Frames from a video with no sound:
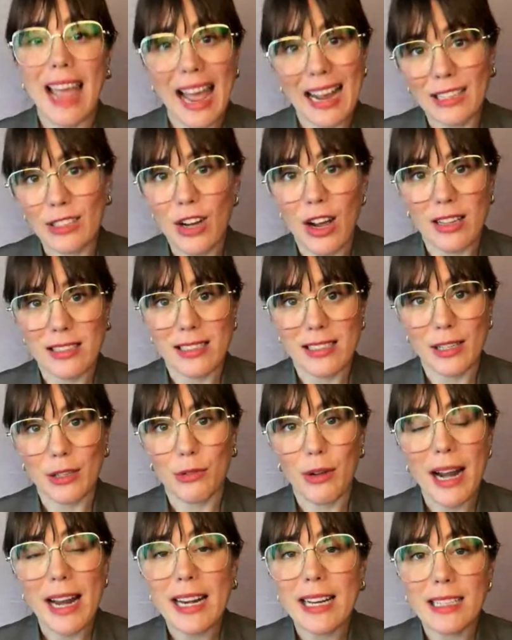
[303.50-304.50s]
agnostic,
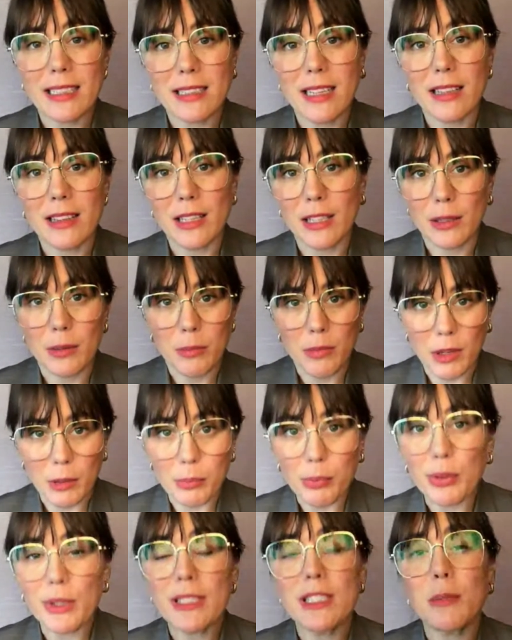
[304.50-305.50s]
right? The
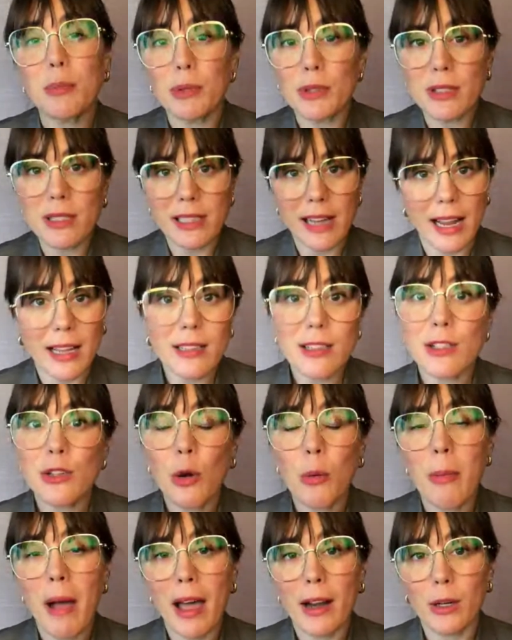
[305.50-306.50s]
principle stands
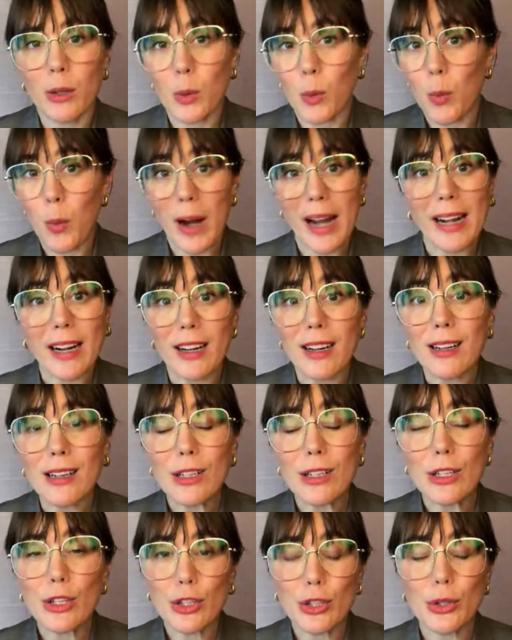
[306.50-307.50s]
no matter
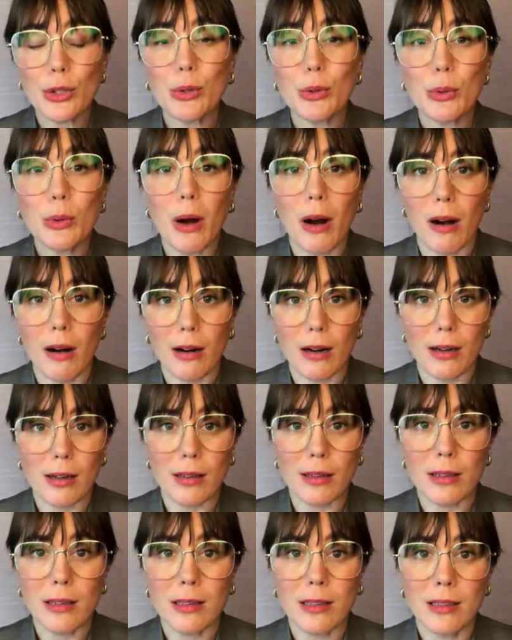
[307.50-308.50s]
where you
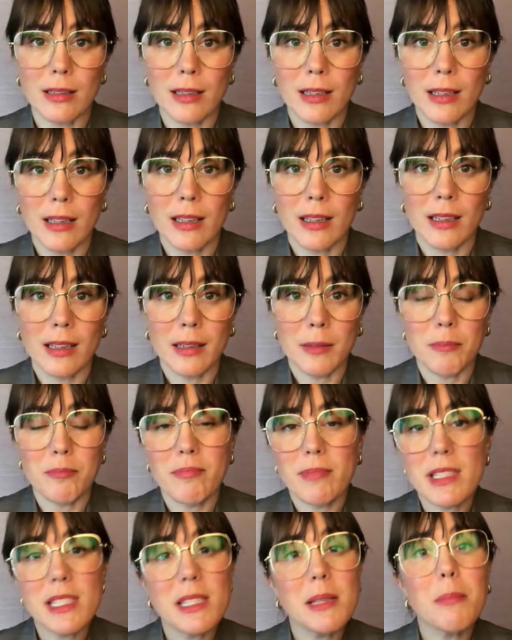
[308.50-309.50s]
are
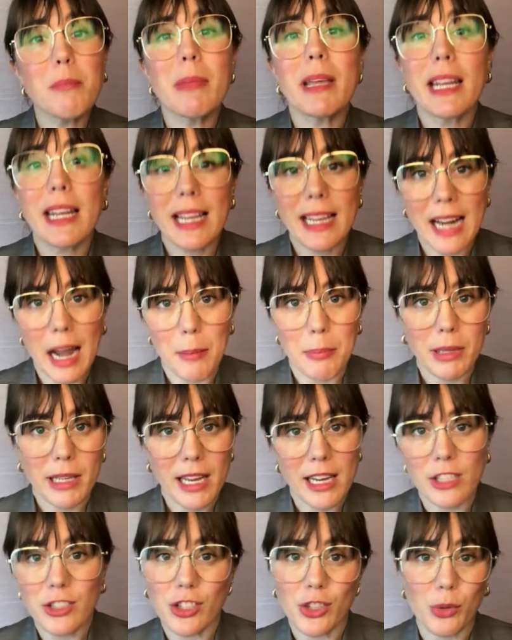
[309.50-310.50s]
submitting an
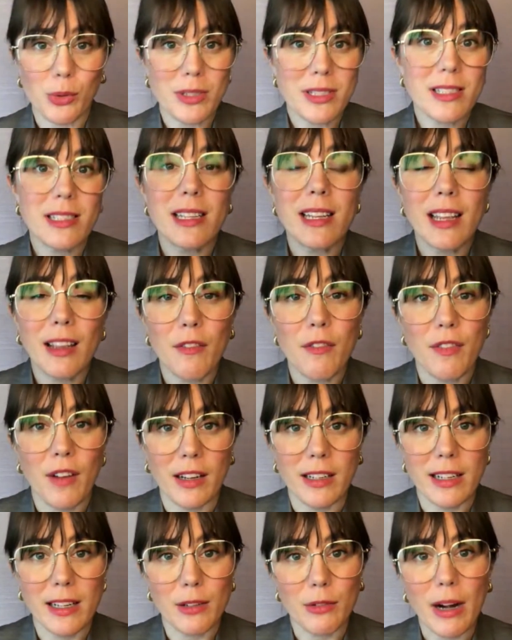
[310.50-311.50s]
application or seeking
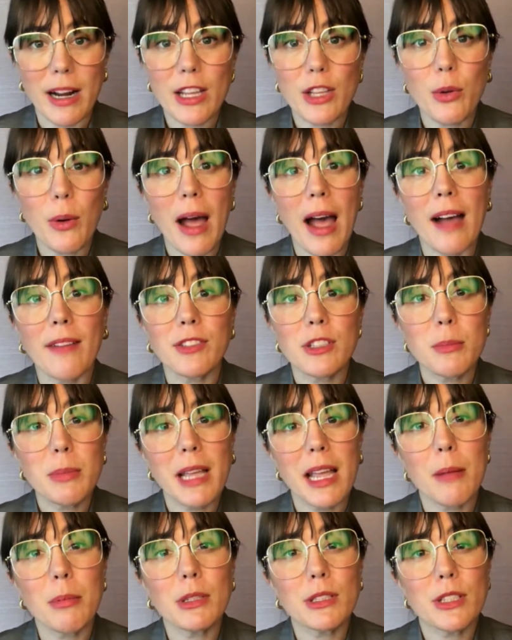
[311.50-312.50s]
funding, right? You have to
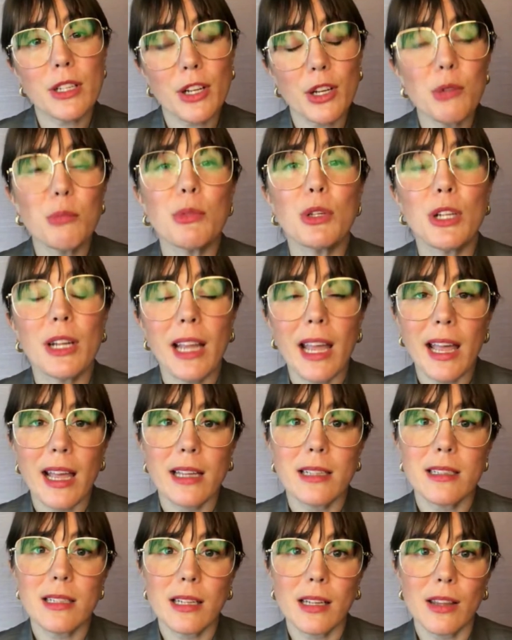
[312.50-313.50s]
be able to
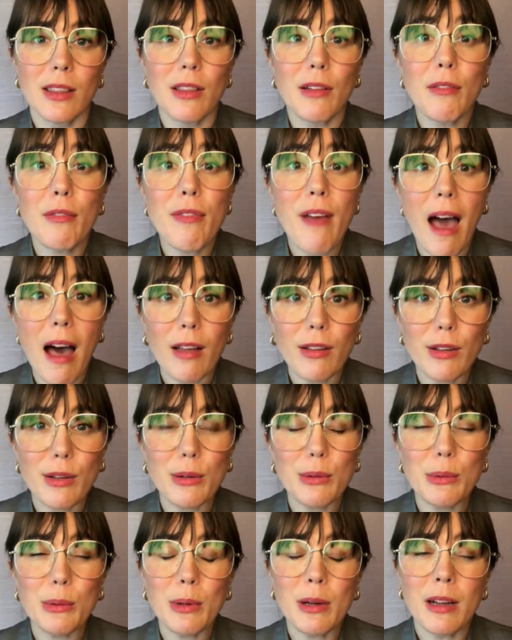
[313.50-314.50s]
communicate the
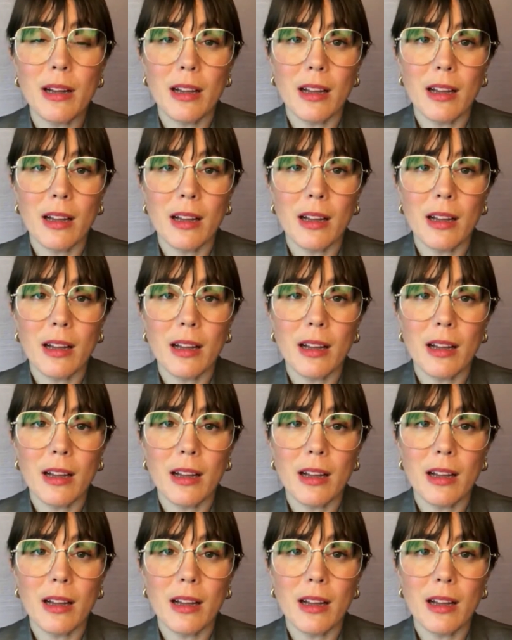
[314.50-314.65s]
value